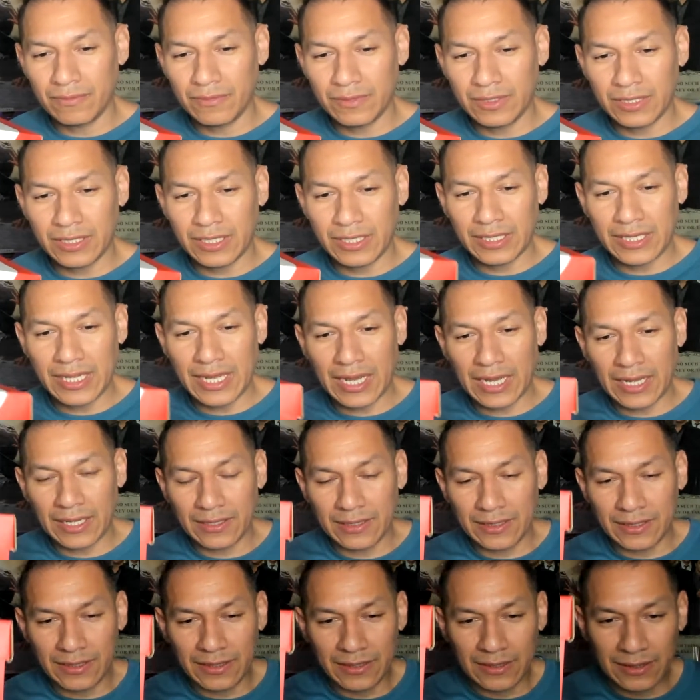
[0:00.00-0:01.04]
Look at that.
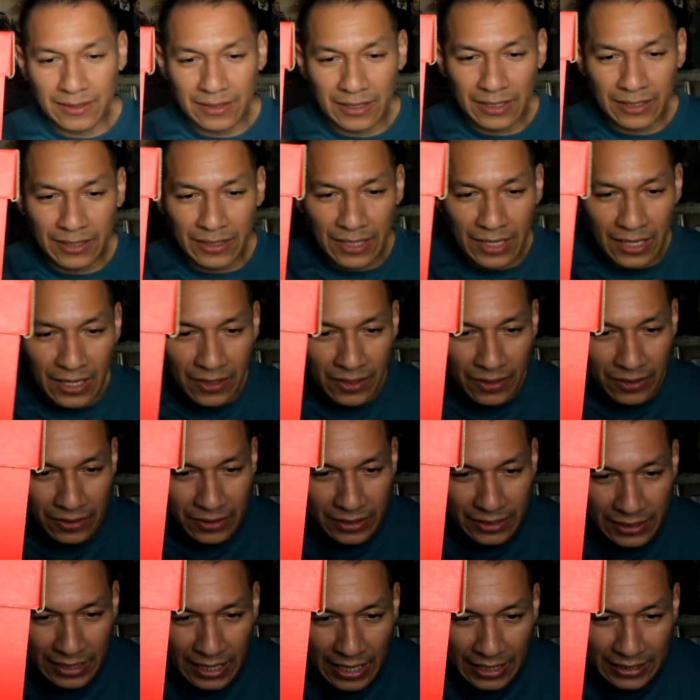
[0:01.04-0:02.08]
Another
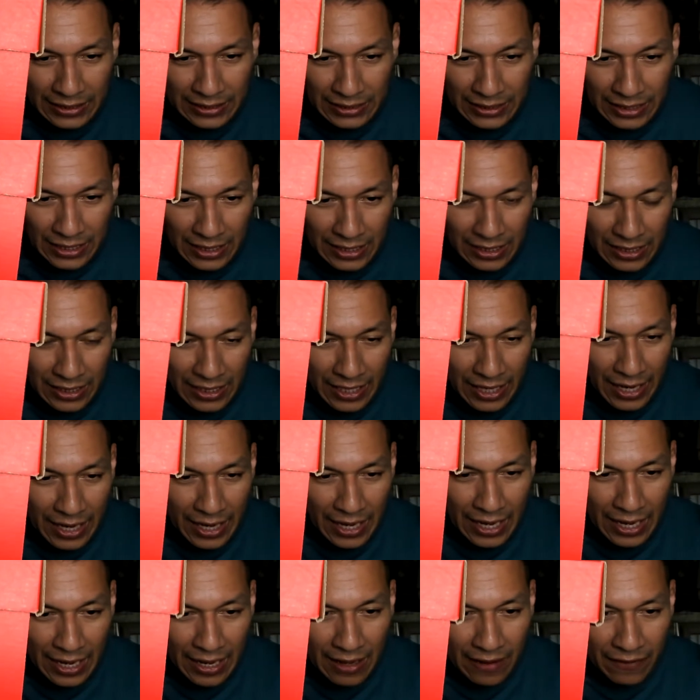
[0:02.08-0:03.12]
size 10 and a
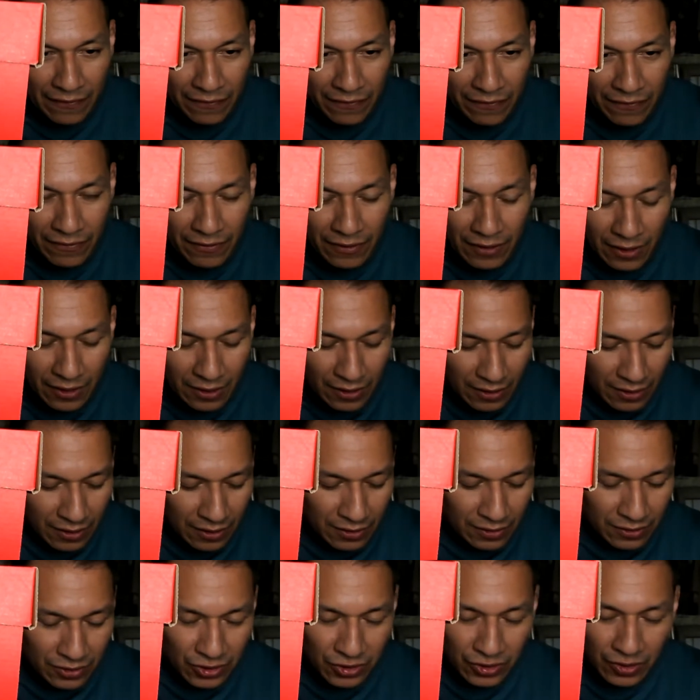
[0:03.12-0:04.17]
half
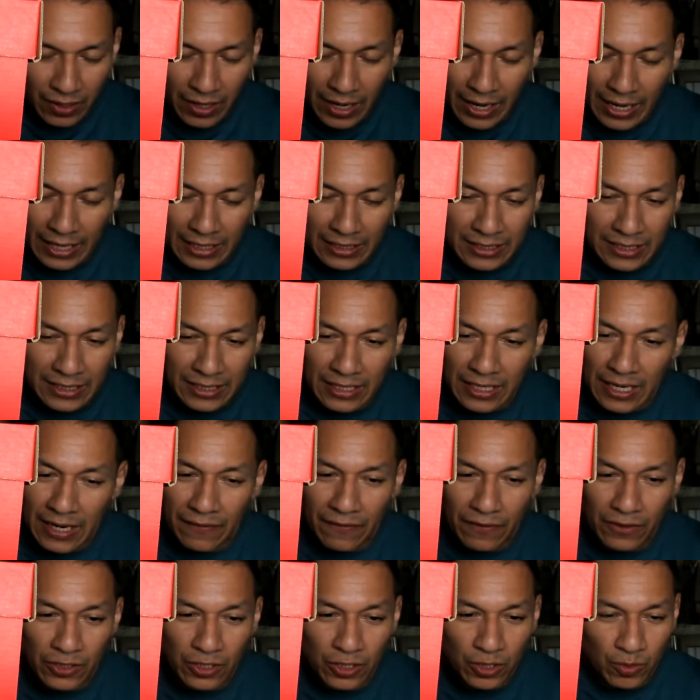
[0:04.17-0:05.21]
trying to
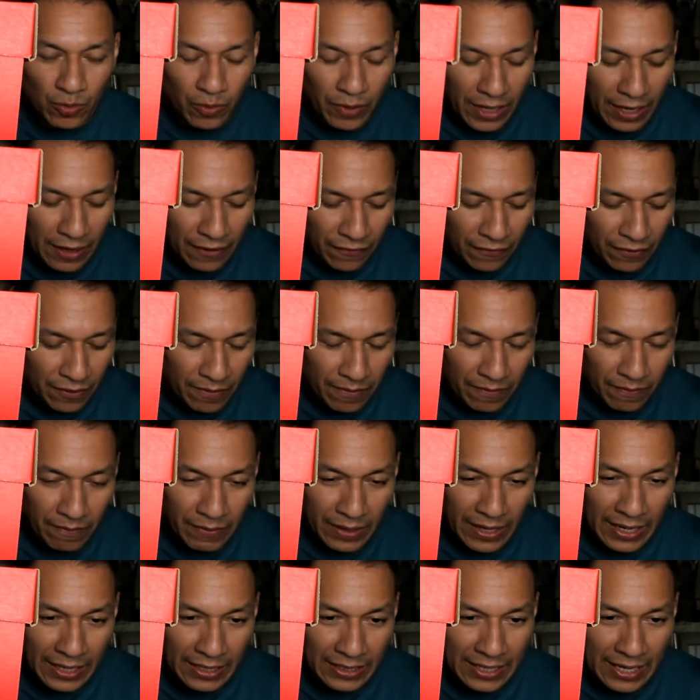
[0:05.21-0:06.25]
never sway from
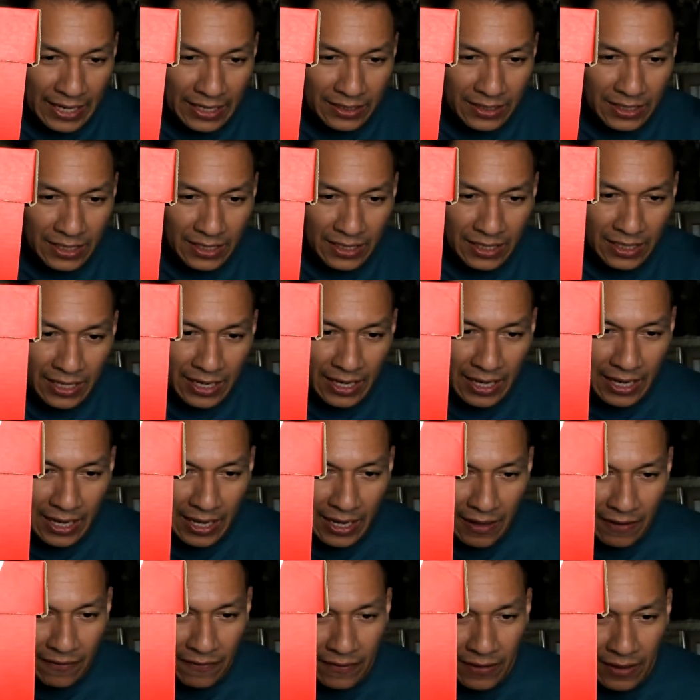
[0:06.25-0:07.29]
buying that 10 and a
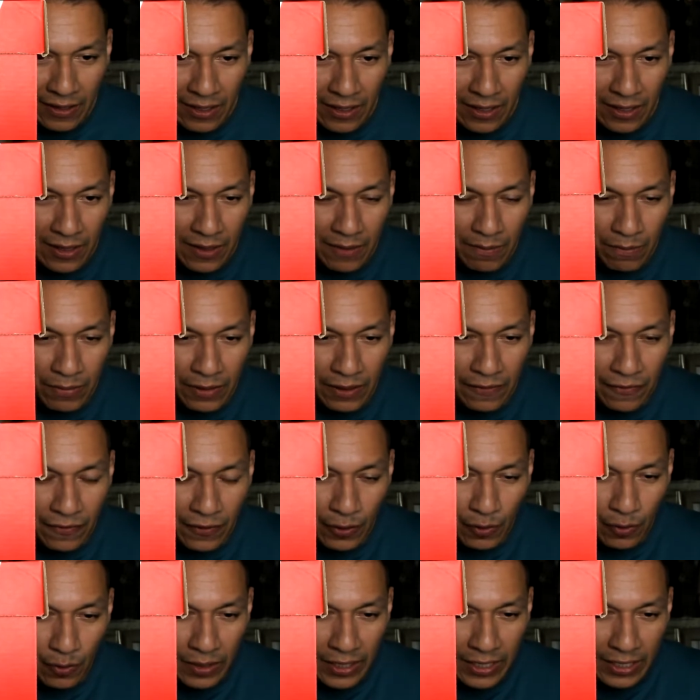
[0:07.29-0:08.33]
half. But if
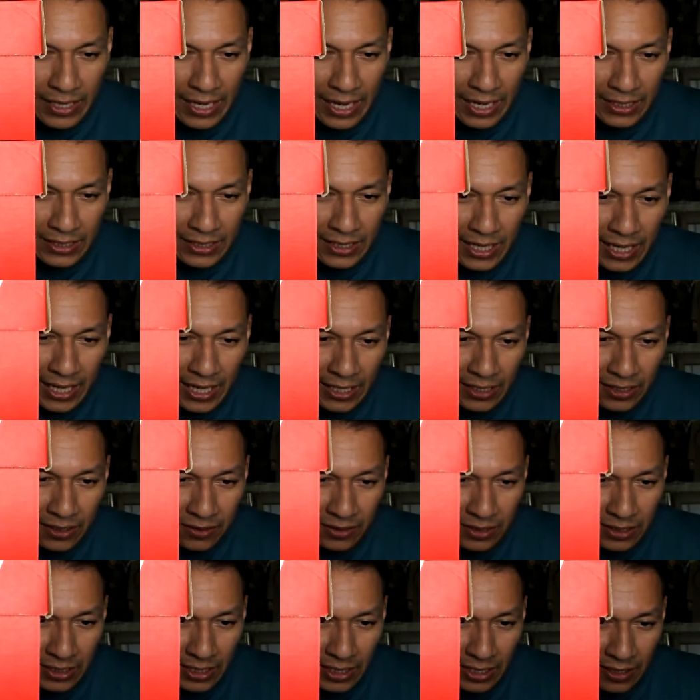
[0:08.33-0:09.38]
you read that tag, you
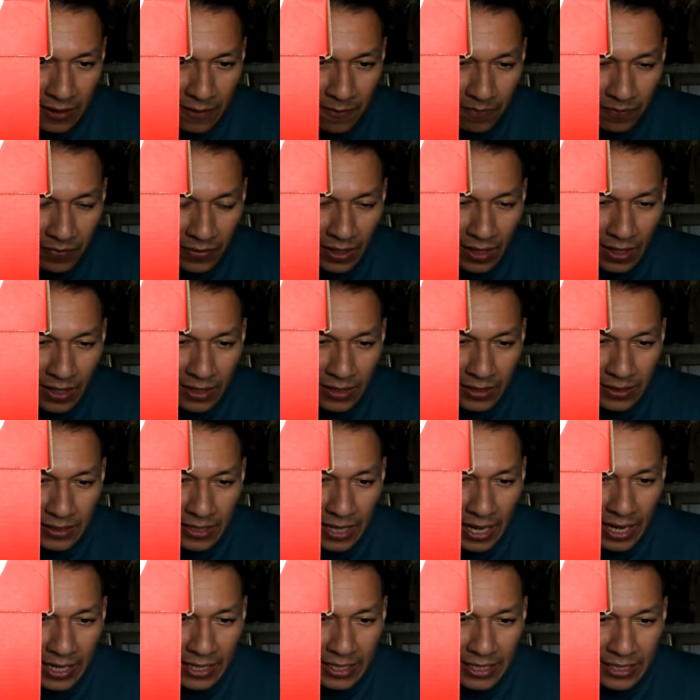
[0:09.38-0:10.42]
see it.
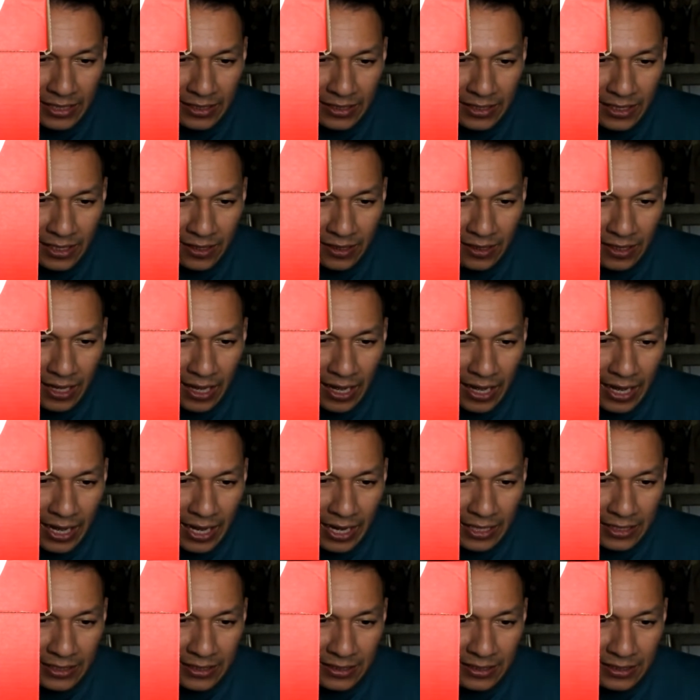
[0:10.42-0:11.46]
Nike Dunk
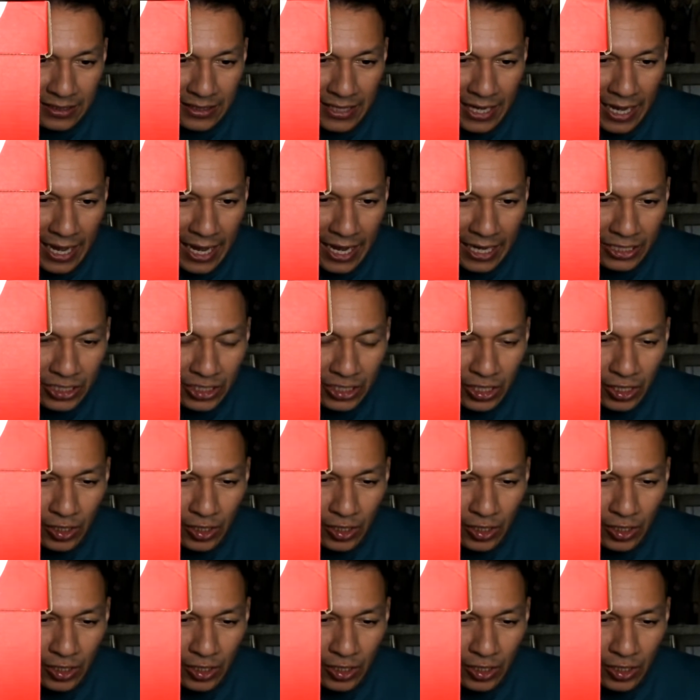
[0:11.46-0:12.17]
High Dash